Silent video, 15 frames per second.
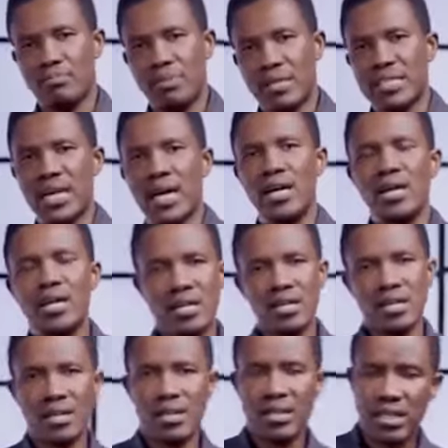Peter,
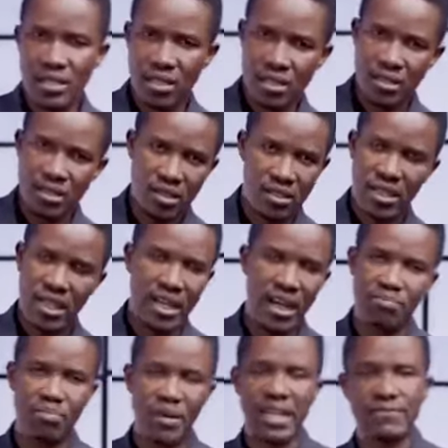he said,
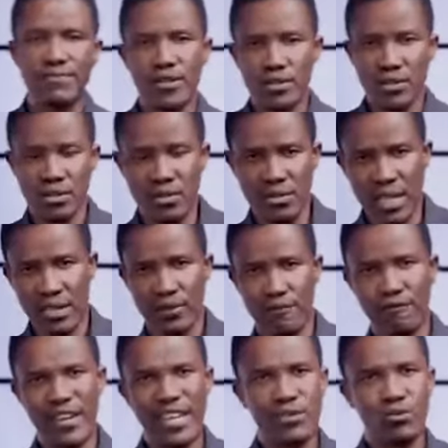I prayed for you that your
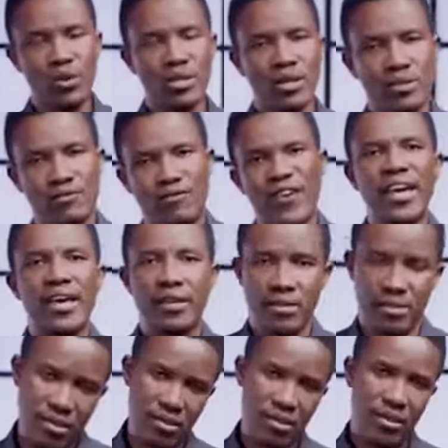faith will not fail.